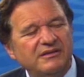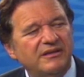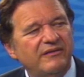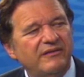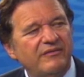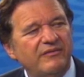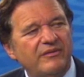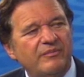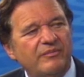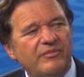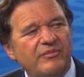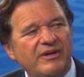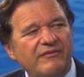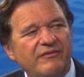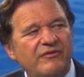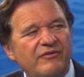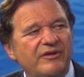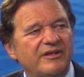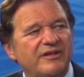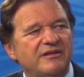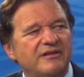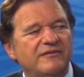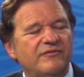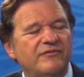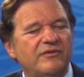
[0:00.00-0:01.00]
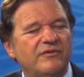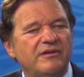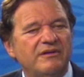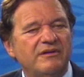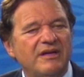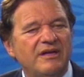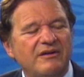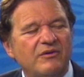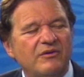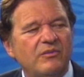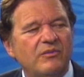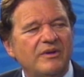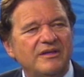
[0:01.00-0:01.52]
have the preference for
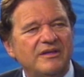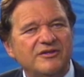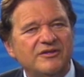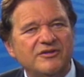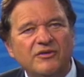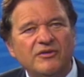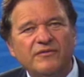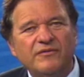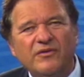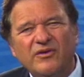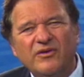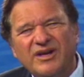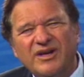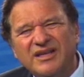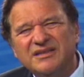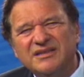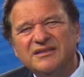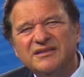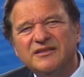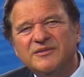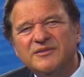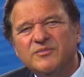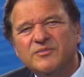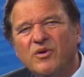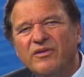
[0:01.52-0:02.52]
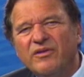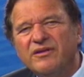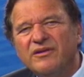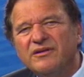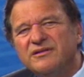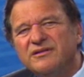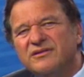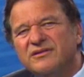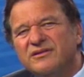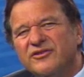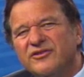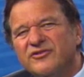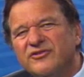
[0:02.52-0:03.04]
another one. So for us, it's more the
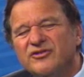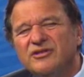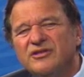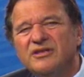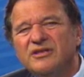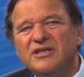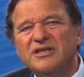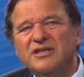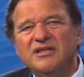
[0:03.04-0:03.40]
decision,